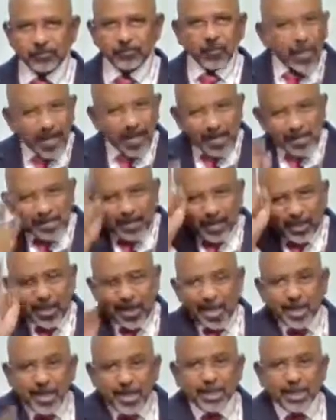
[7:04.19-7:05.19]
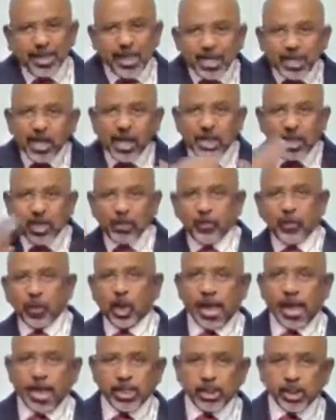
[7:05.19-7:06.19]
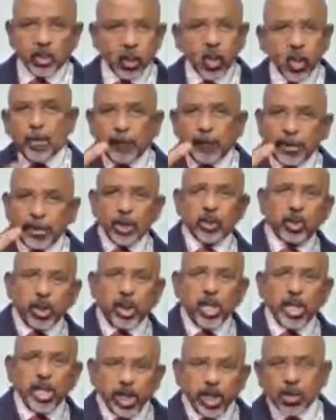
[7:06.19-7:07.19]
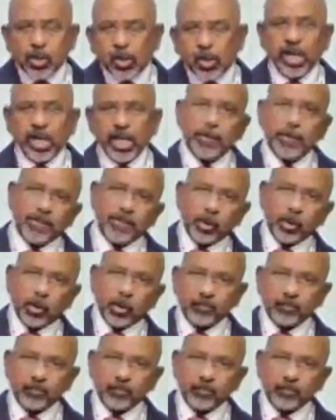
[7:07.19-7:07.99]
Is there anything that you would like to do, but you think you are not capable of?